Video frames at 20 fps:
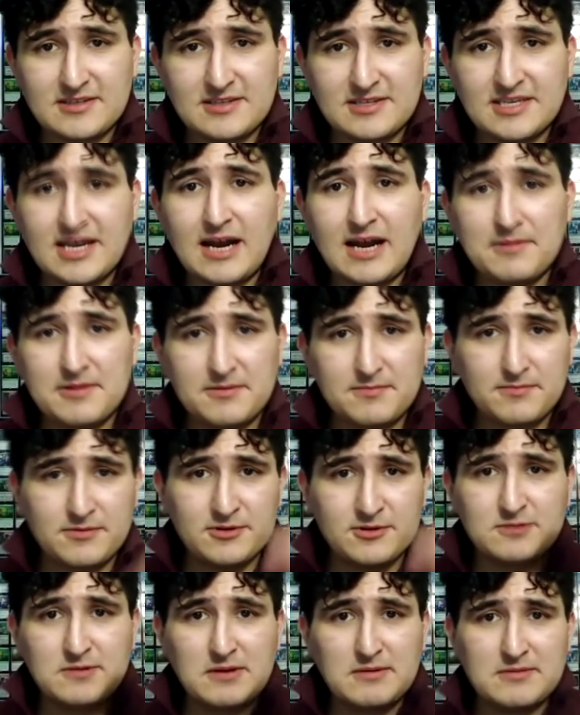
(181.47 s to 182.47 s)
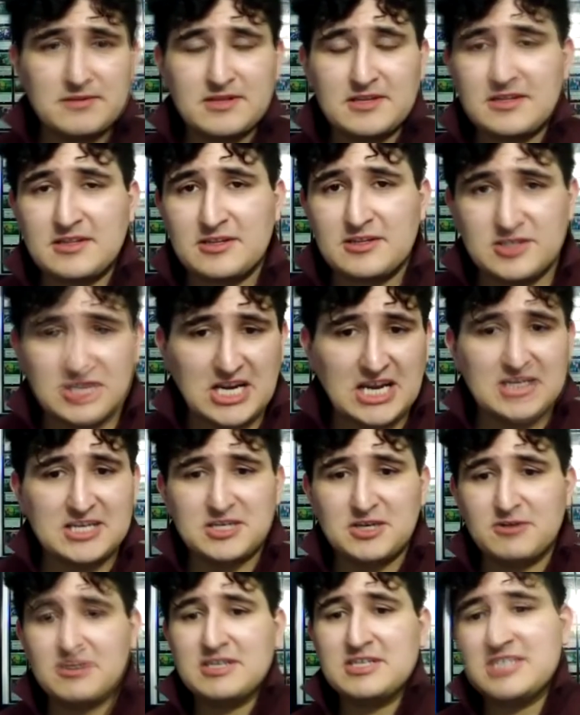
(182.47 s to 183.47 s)
top of the newspaper. They're the J.
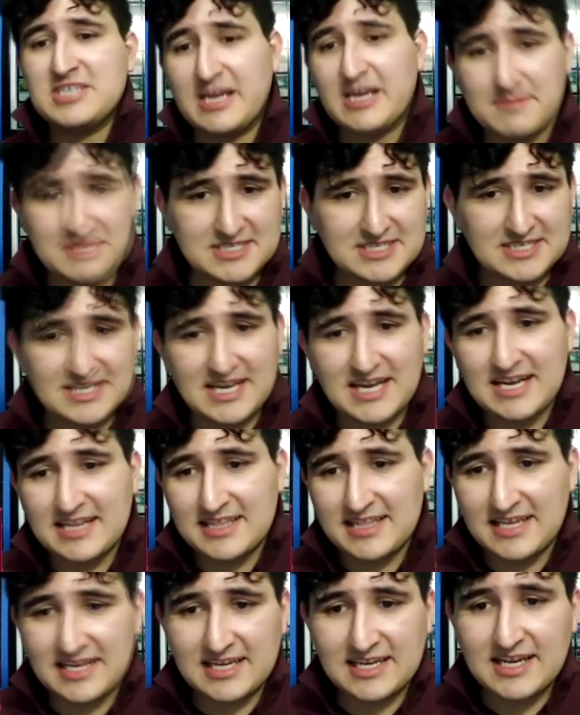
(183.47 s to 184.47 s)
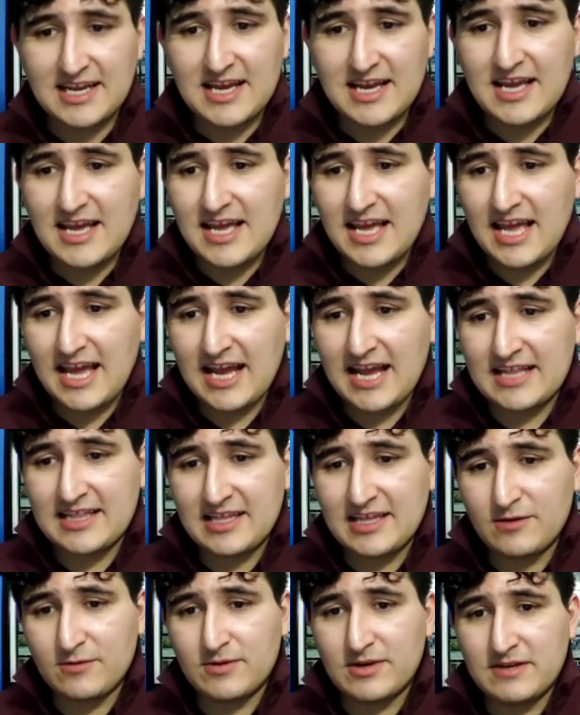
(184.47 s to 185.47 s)
Jonah Jameson kind of thing, and
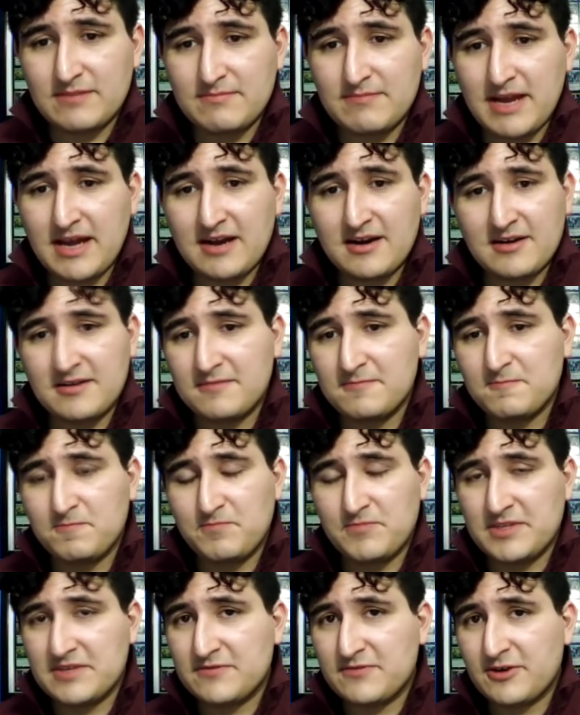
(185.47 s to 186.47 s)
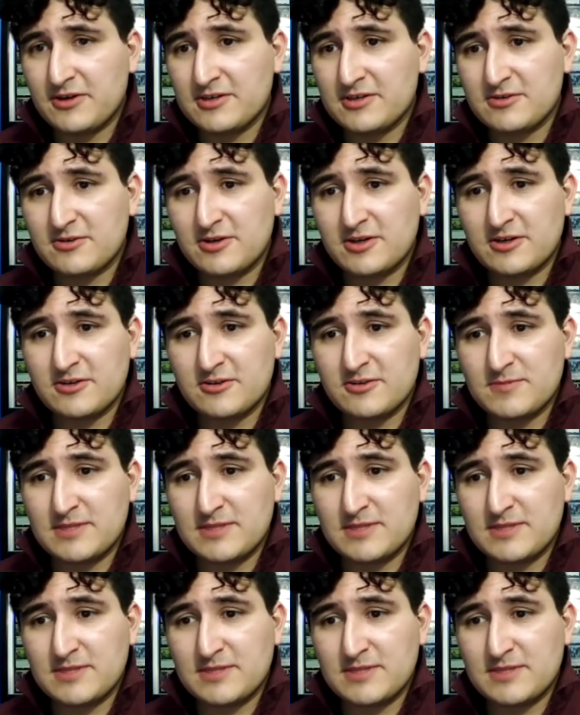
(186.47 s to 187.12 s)
they don't really matter as far as story goes.